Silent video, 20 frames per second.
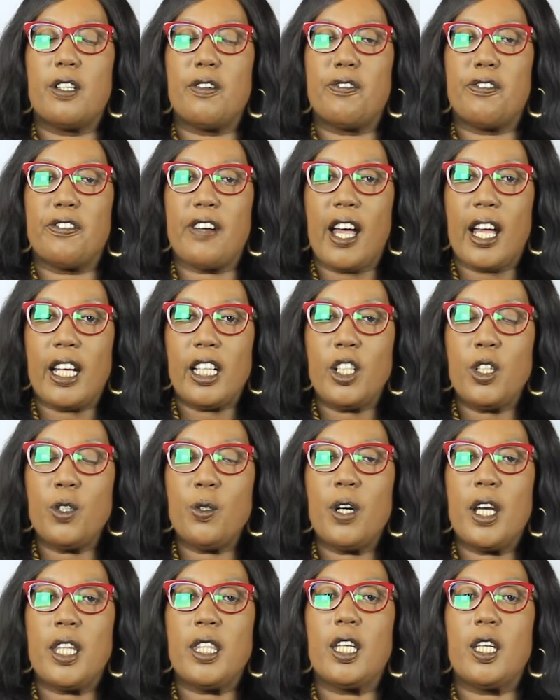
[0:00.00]
the
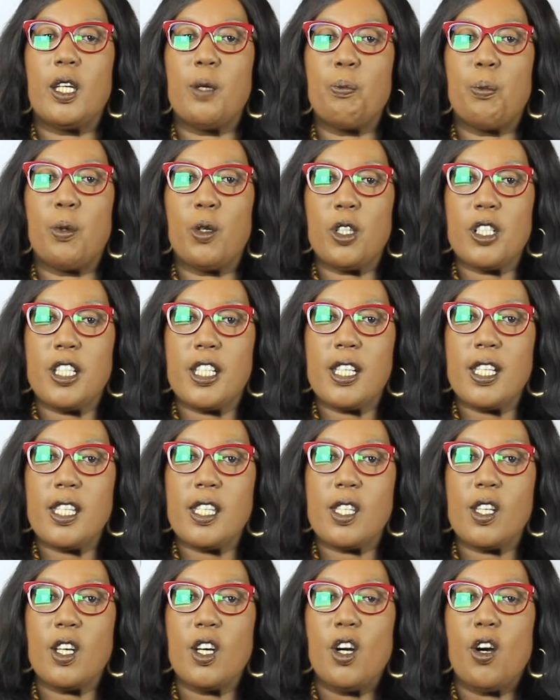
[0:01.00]
value and the
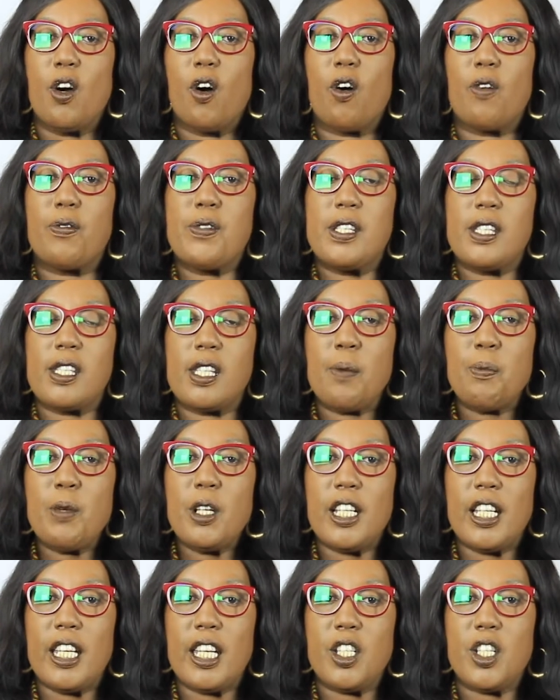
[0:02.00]
importance of
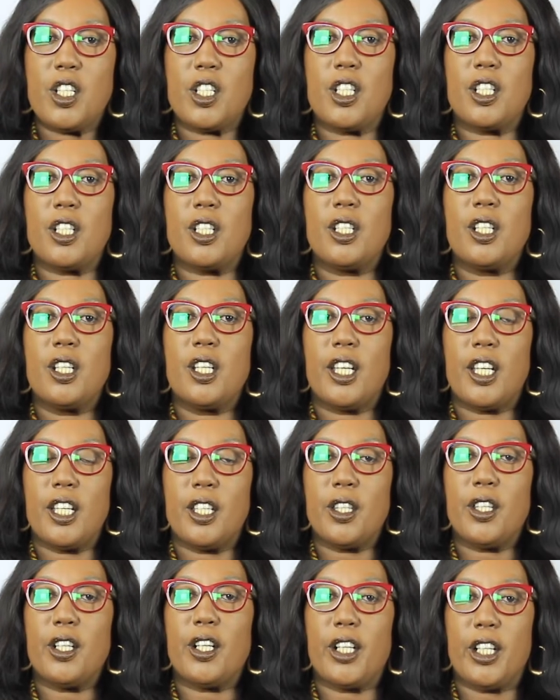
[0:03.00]
stimulation
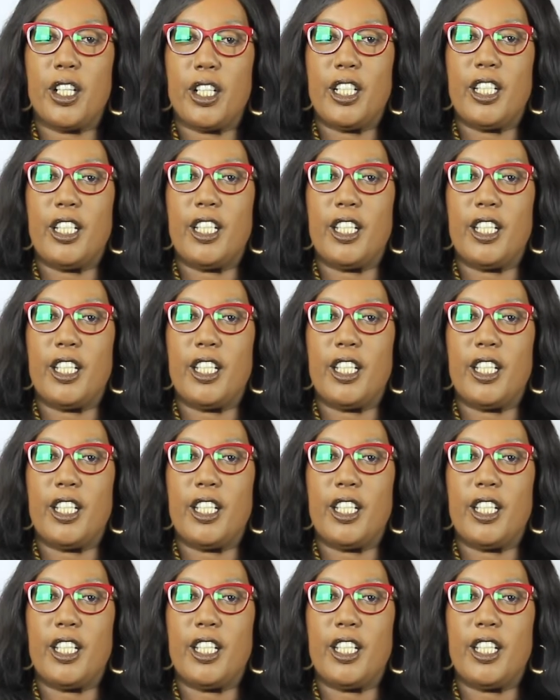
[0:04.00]
in the early